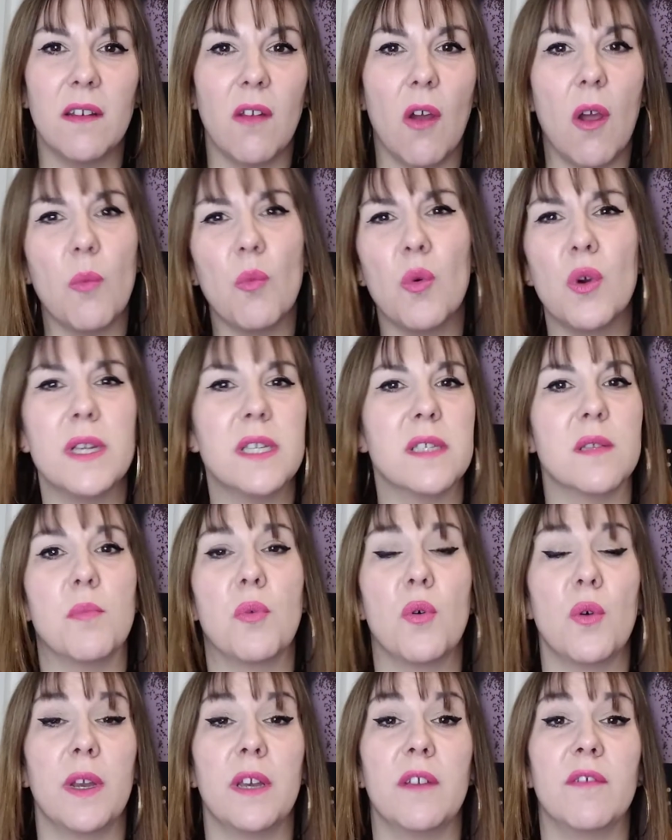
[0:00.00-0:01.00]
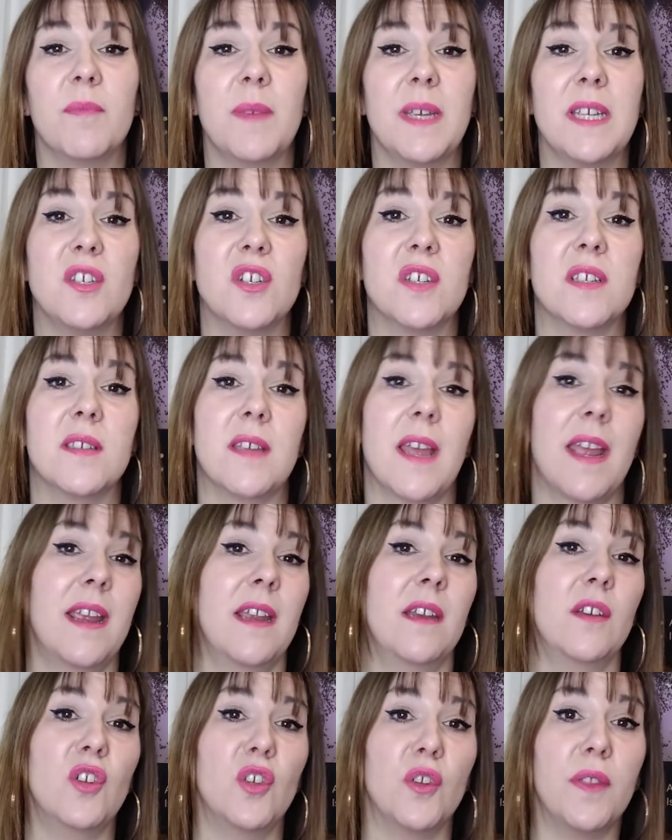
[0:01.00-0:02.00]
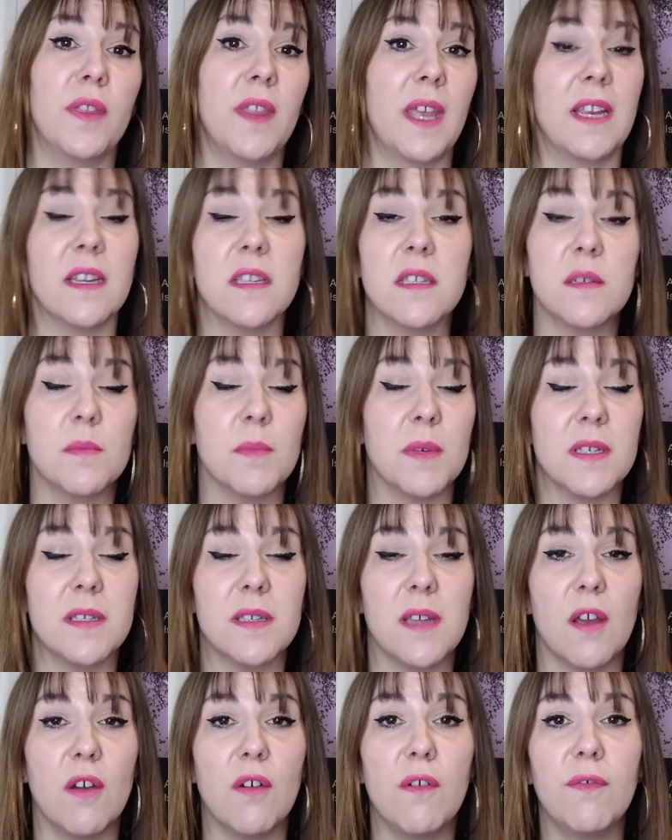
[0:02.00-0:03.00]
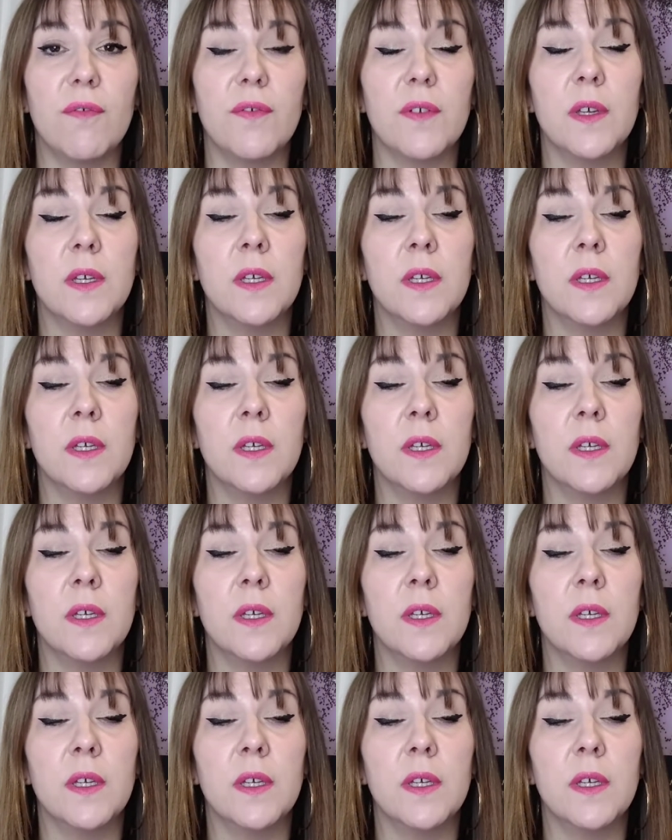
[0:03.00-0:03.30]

Like, what is the point of me just saying good things to myself?